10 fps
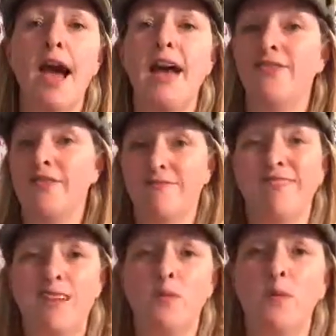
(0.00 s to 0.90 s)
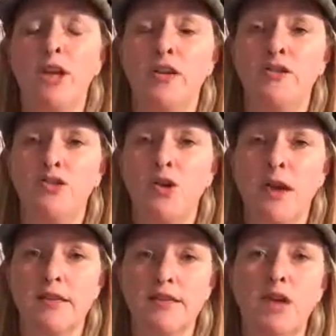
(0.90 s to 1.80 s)
And that's when we lose
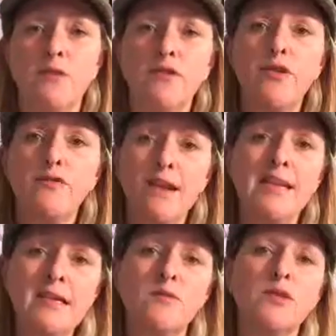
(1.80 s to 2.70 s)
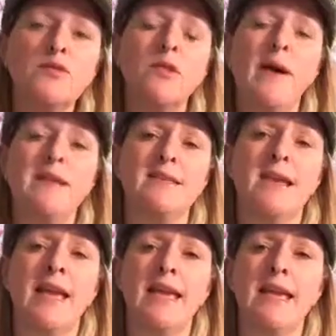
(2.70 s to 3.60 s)
trust. So the 3 things I want to talk about
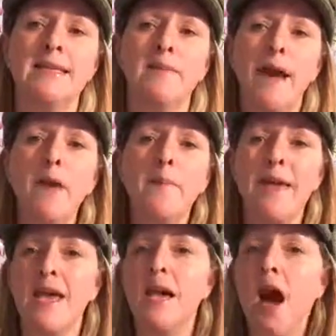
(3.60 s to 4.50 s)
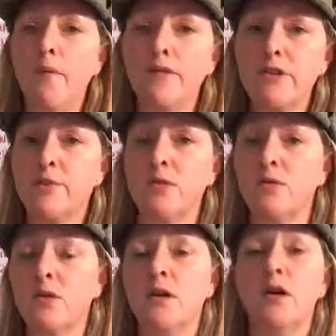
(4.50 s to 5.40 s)
today is about being
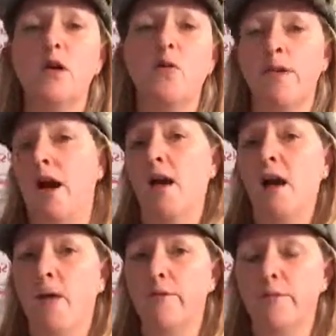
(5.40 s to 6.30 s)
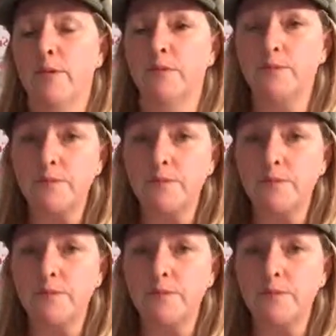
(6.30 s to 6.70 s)
comfortable with uncomfortable.